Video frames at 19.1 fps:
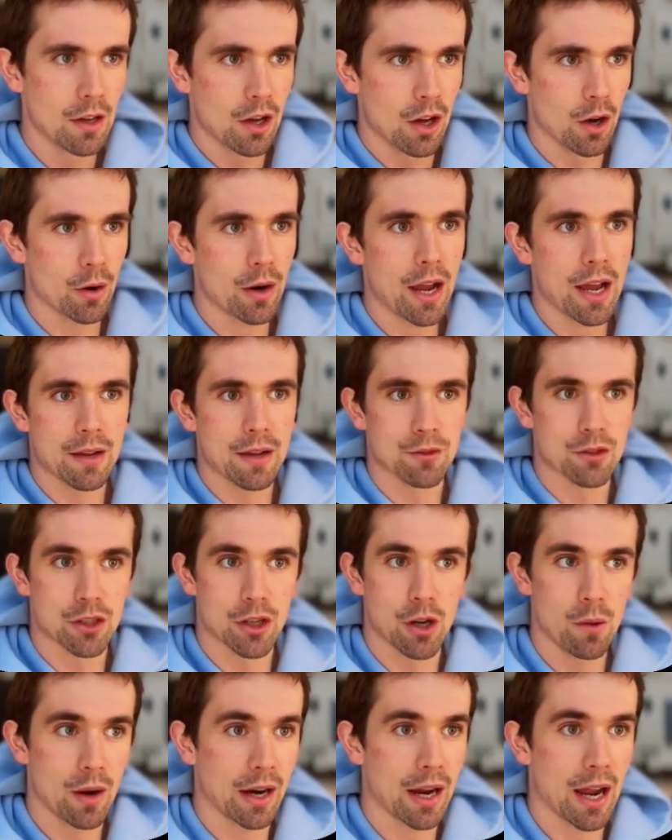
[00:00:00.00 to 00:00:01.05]
Okay,
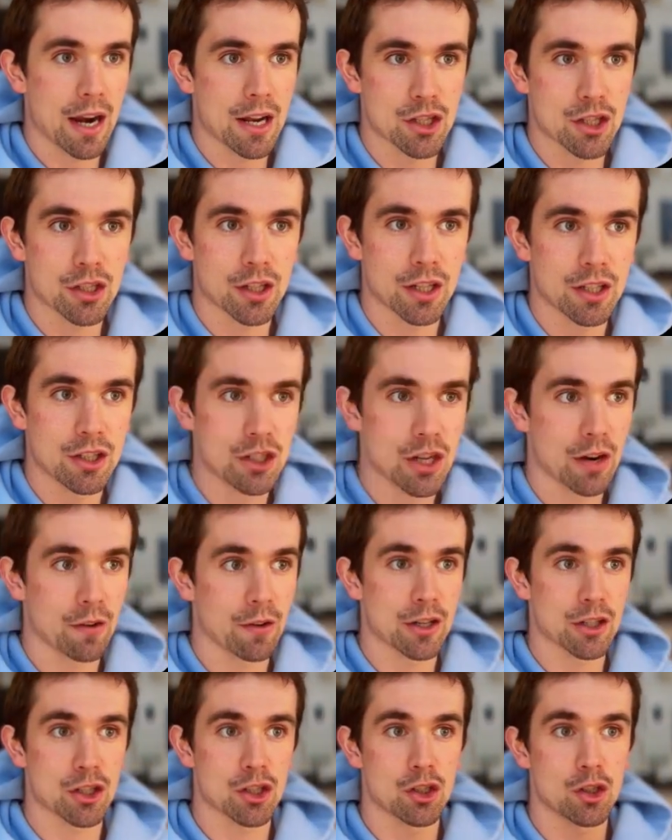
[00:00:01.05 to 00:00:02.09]
so again, it's just going to
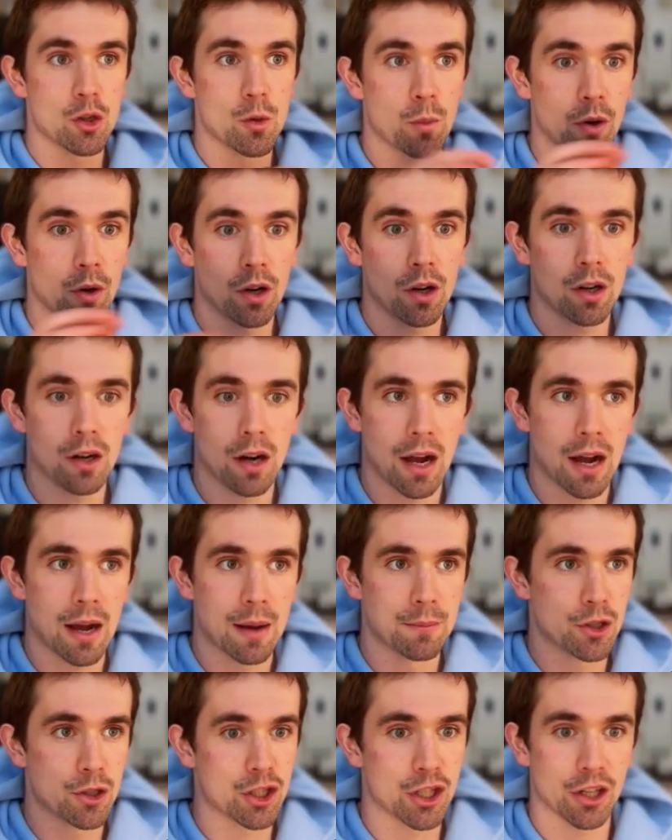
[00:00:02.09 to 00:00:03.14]
generate a super
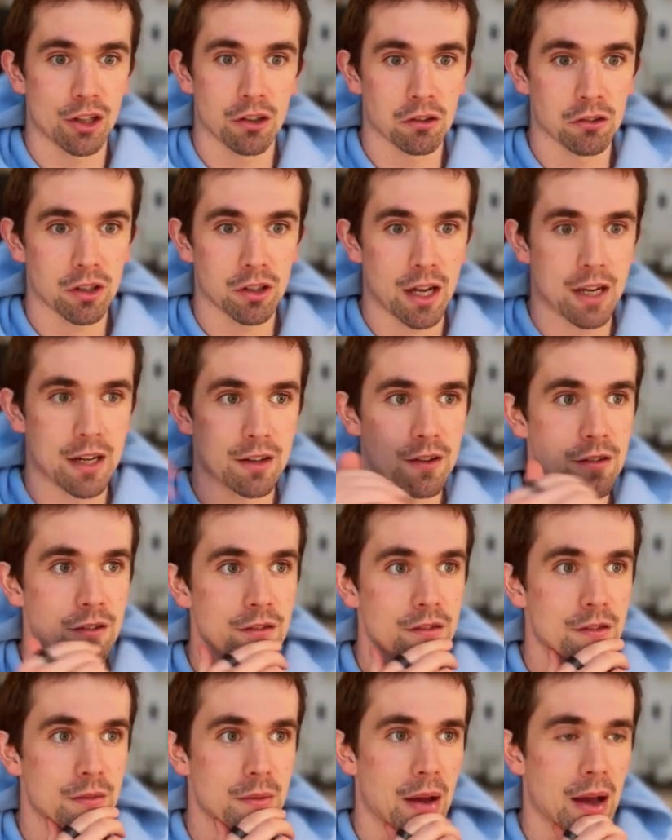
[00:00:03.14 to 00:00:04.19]
chill kind
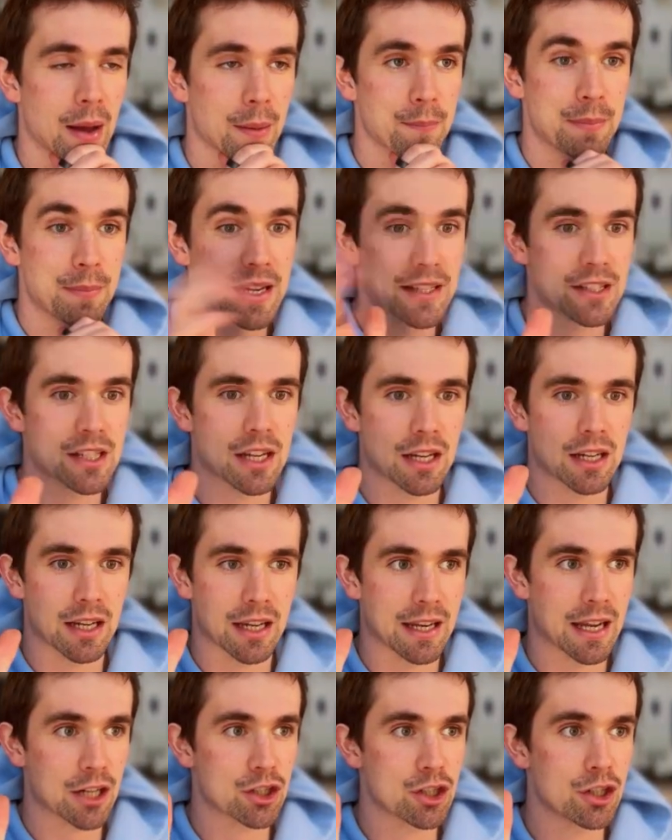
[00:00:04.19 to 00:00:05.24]
of basic
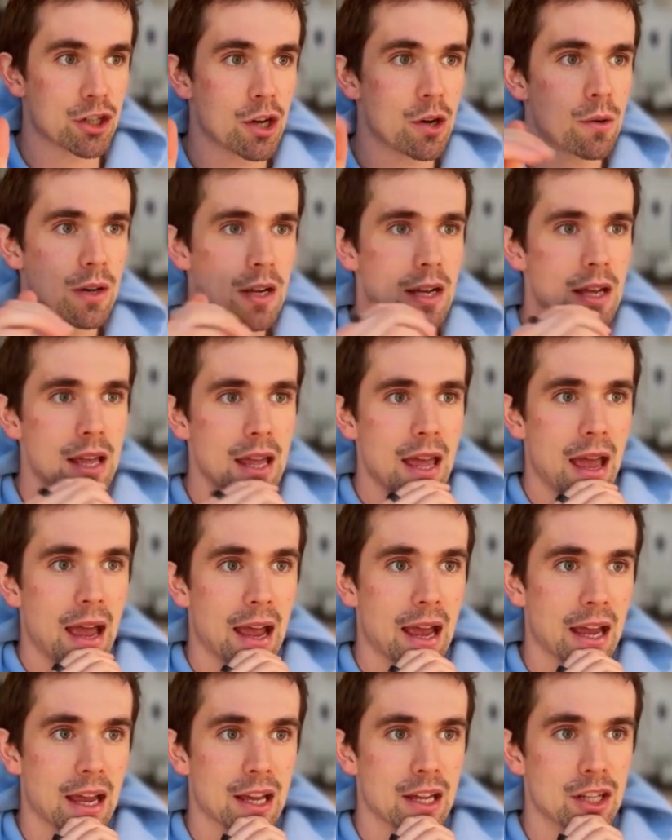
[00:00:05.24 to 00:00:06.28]
connection note.
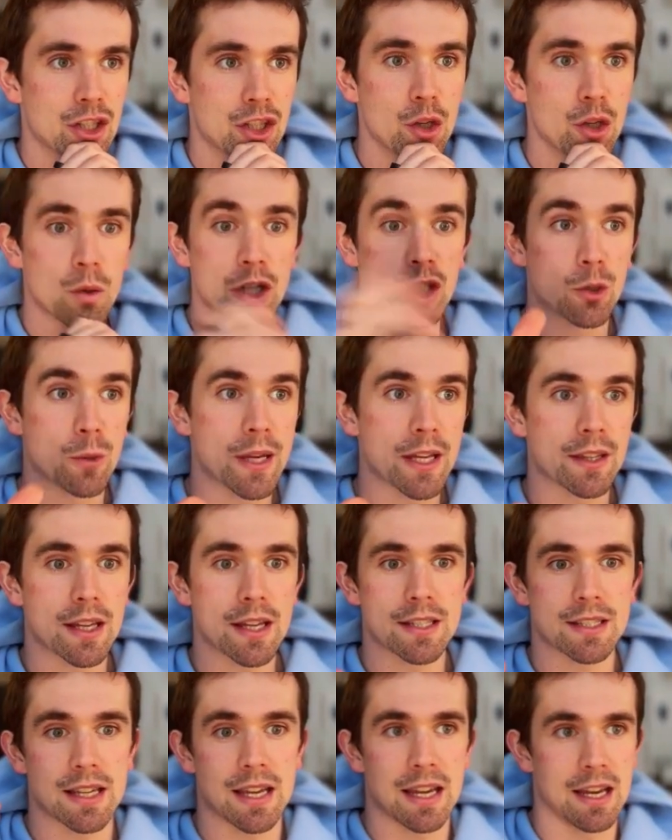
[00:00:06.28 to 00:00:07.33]
And you can tweak
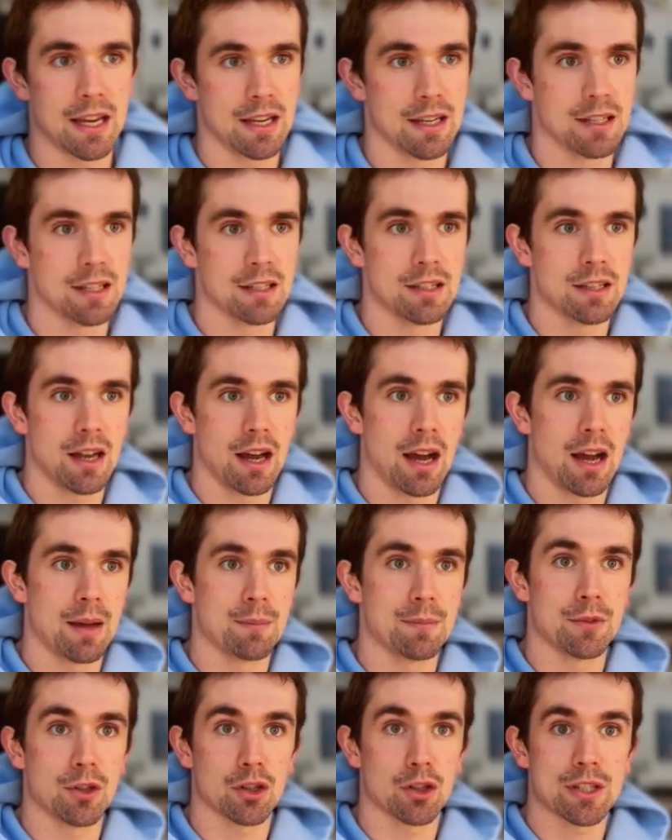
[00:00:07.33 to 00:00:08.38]
this in
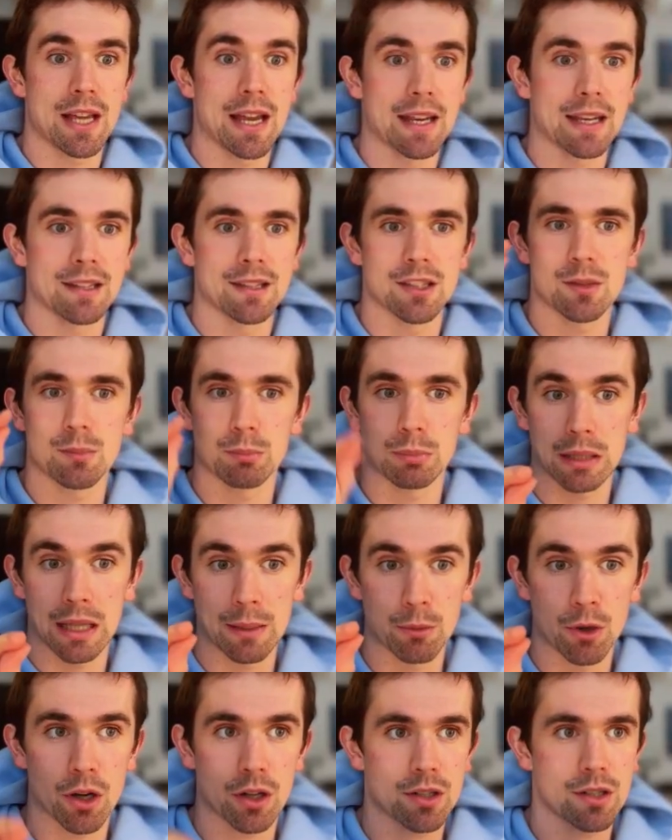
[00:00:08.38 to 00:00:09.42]
your settings,
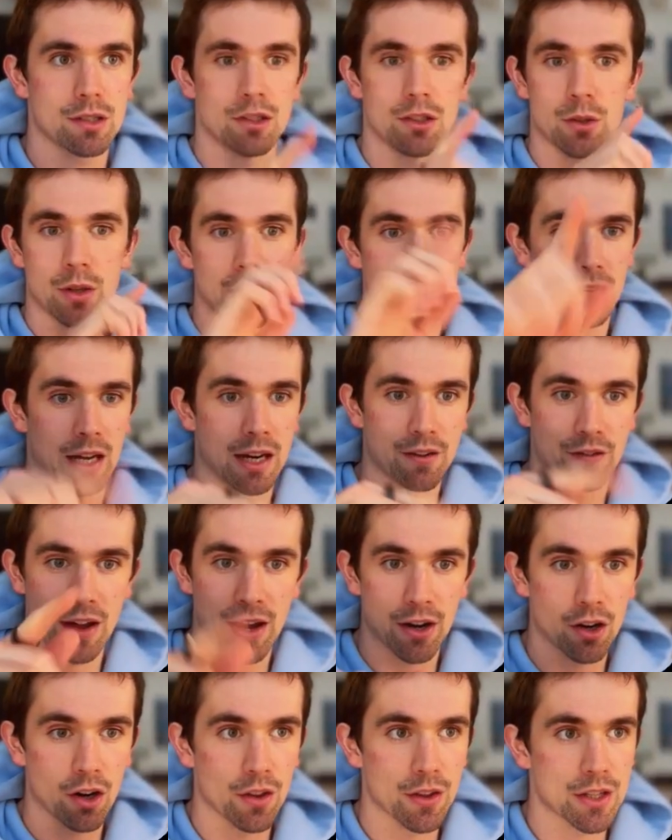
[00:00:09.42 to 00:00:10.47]
playbooks. You can kind of
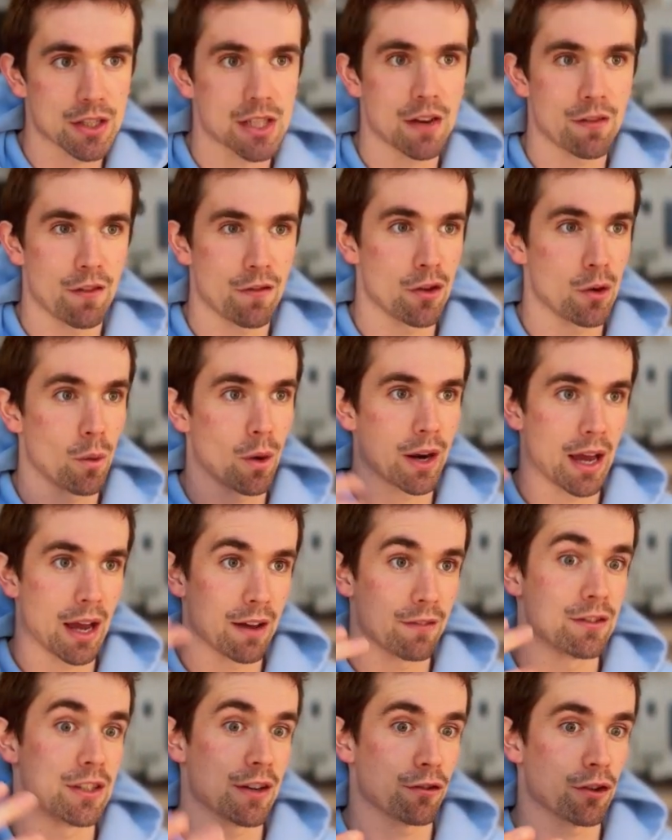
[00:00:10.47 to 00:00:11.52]
edit all this stuff if you want to
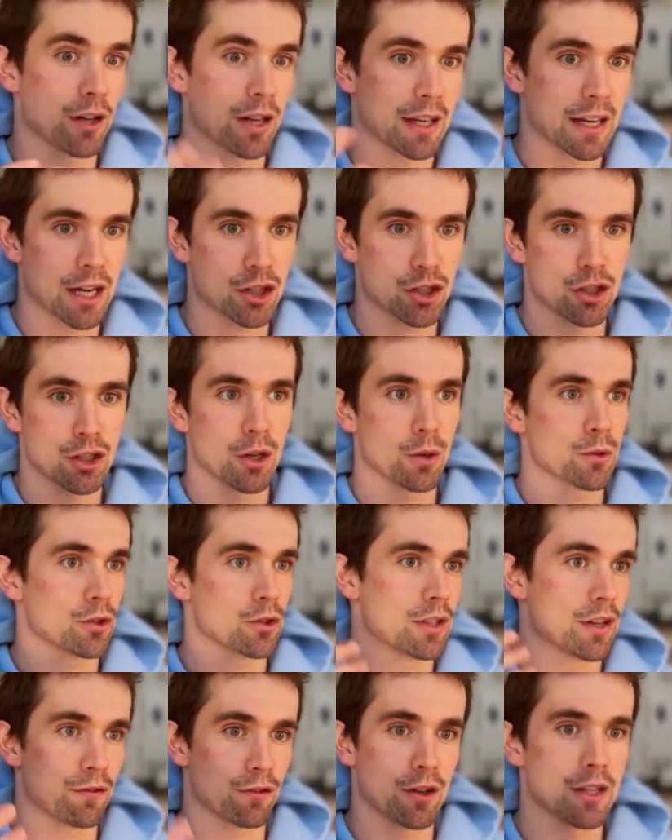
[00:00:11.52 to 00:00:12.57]
have different connection notes or
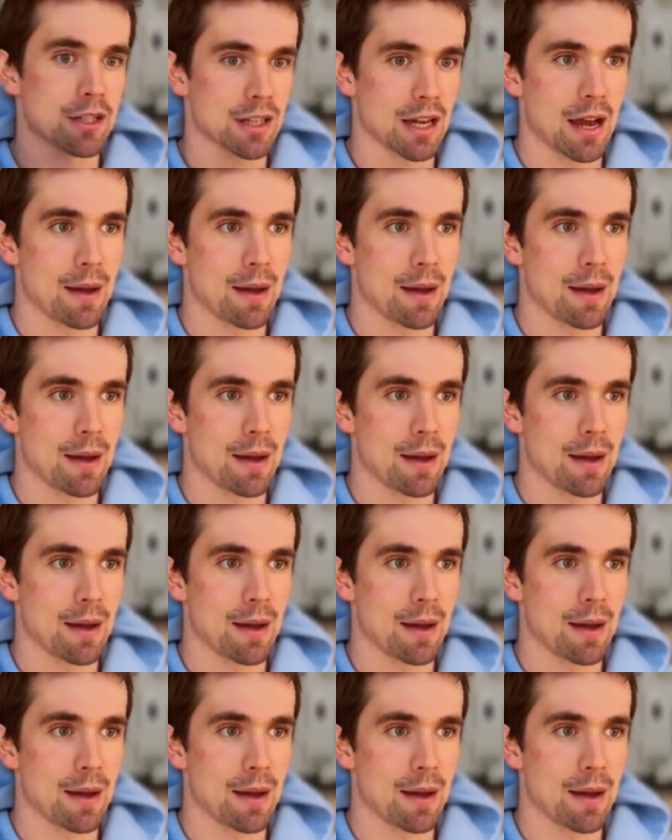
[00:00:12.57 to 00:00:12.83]
different